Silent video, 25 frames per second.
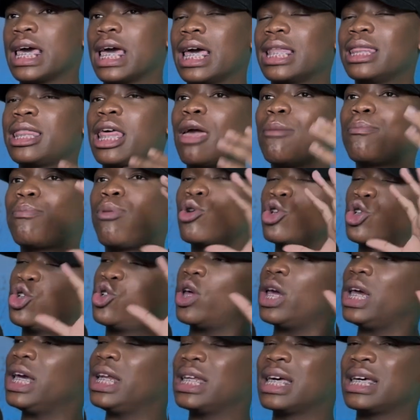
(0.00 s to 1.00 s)
they
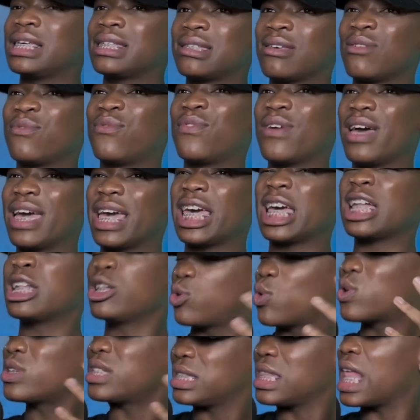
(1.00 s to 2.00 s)
portray it as if can
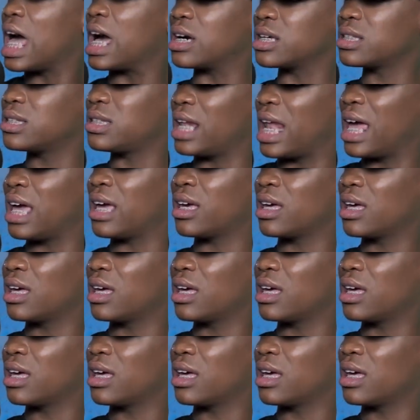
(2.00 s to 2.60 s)
twist marks like